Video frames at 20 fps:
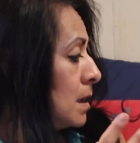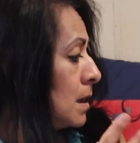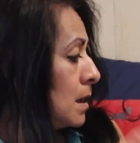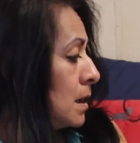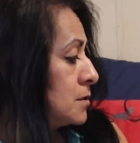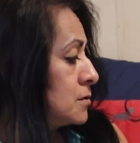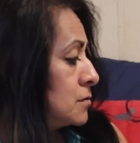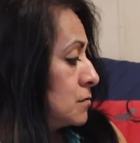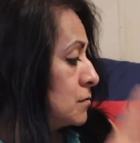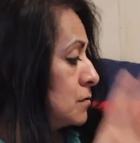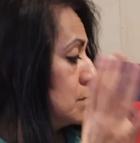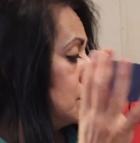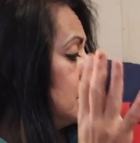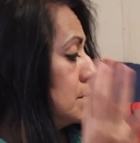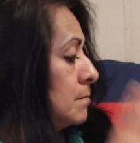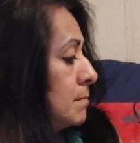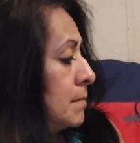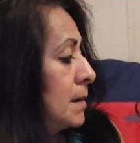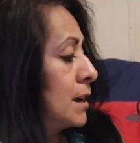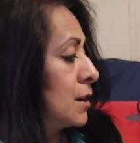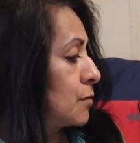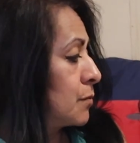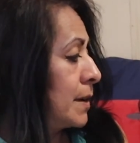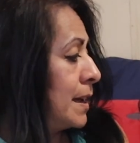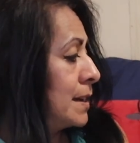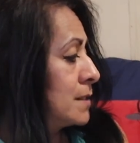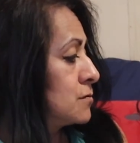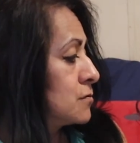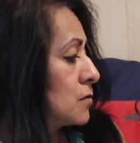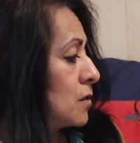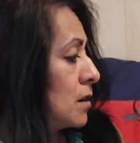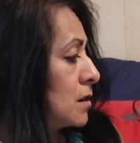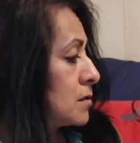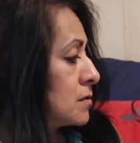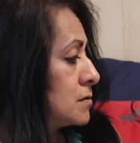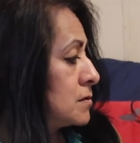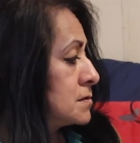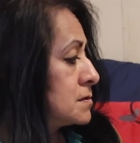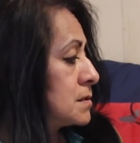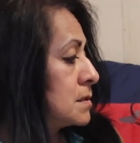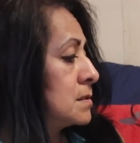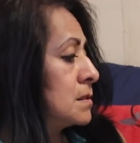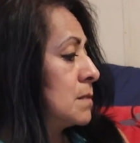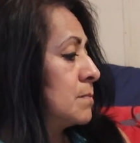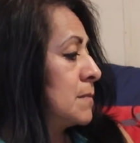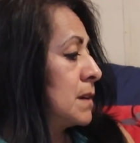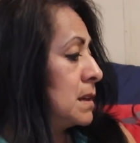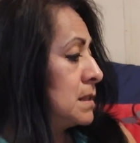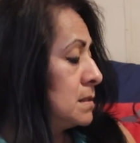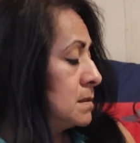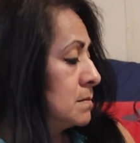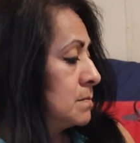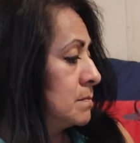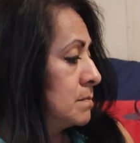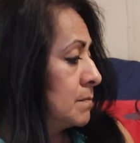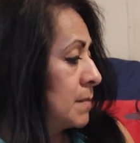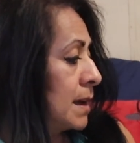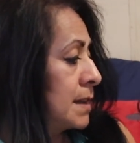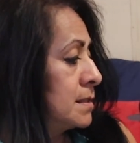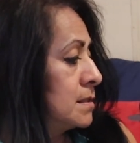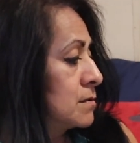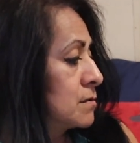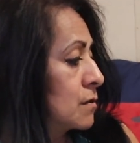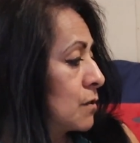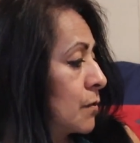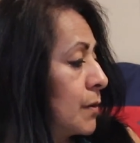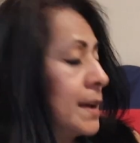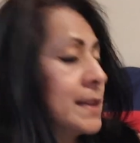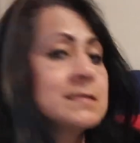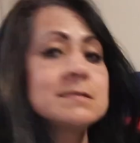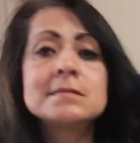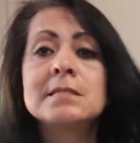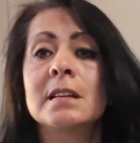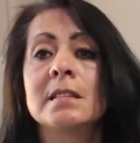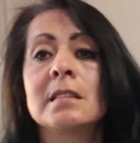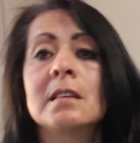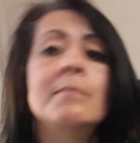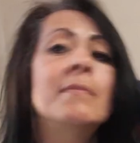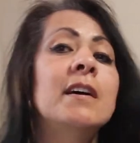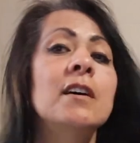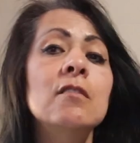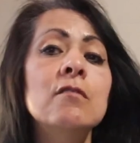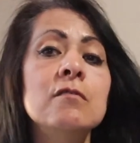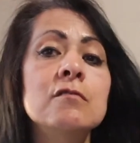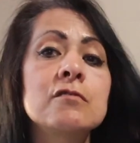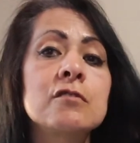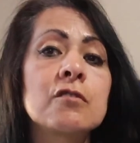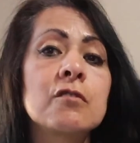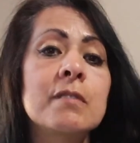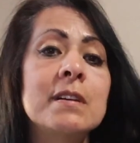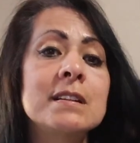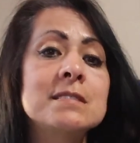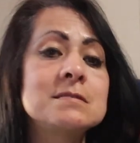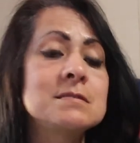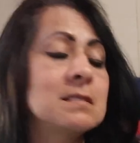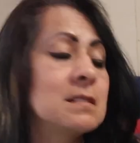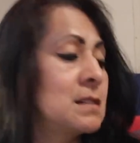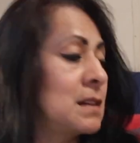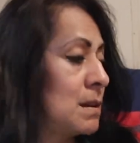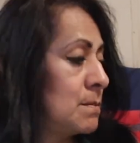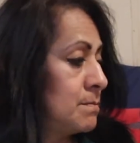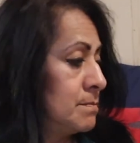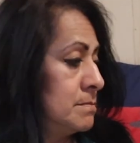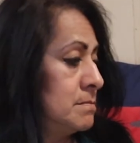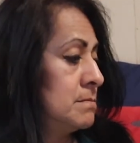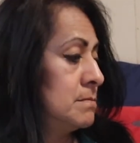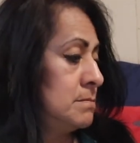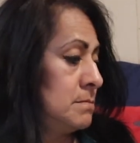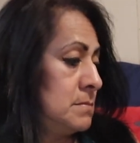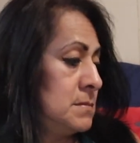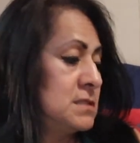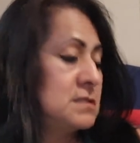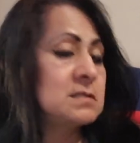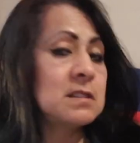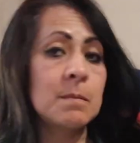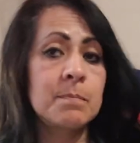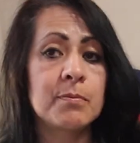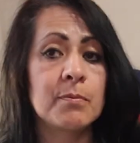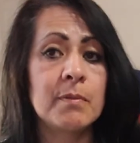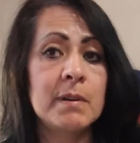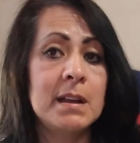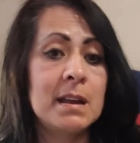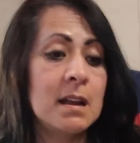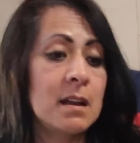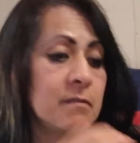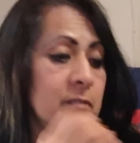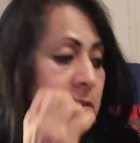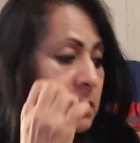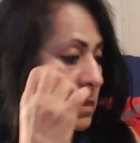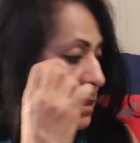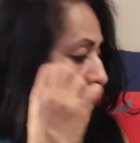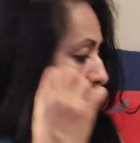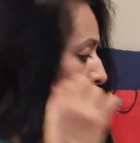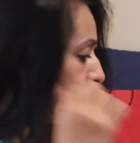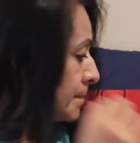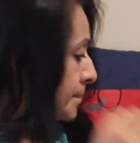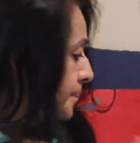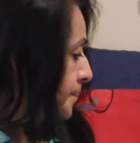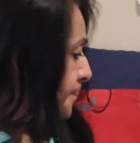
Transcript: I do my granddaughters, and then my little grandson, then my older grandson. I separate everything.